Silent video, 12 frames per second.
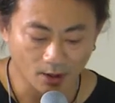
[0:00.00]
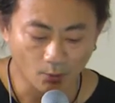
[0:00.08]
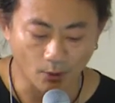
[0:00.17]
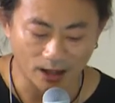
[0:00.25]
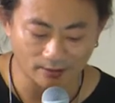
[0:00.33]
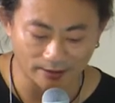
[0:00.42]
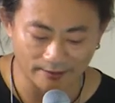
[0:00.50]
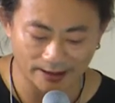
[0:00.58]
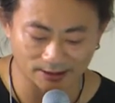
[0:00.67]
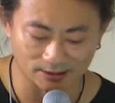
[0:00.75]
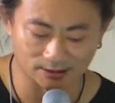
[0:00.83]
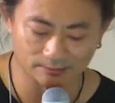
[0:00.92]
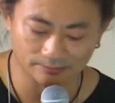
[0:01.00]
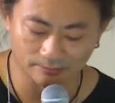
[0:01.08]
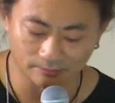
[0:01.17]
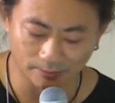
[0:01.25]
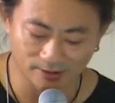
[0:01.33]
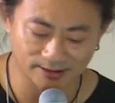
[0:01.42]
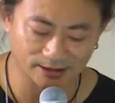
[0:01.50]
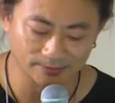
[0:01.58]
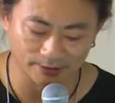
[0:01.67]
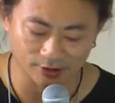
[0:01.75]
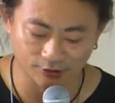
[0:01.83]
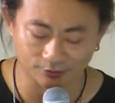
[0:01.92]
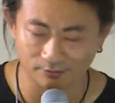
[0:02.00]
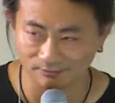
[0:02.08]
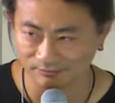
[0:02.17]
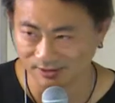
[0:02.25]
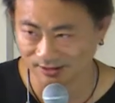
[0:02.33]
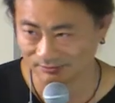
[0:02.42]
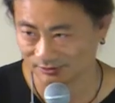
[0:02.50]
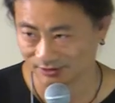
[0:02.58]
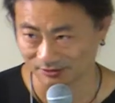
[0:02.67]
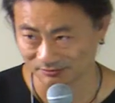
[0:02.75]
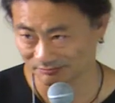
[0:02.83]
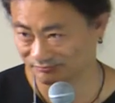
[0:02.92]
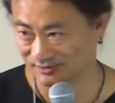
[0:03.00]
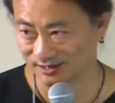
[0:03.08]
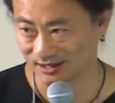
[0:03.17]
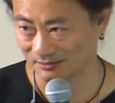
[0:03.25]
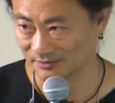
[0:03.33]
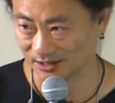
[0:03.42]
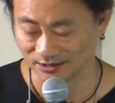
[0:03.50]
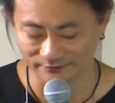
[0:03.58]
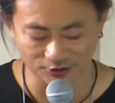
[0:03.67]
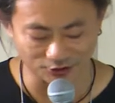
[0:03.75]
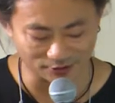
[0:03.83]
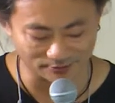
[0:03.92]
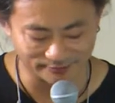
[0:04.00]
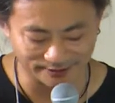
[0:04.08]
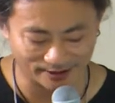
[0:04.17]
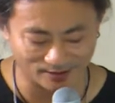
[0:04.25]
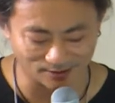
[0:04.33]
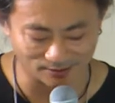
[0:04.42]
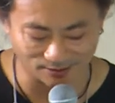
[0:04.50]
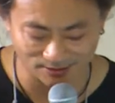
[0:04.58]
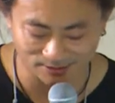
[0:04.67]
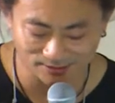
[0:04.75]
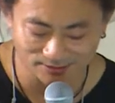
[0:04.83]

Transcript: while the later mostly pursues you know, some individual talent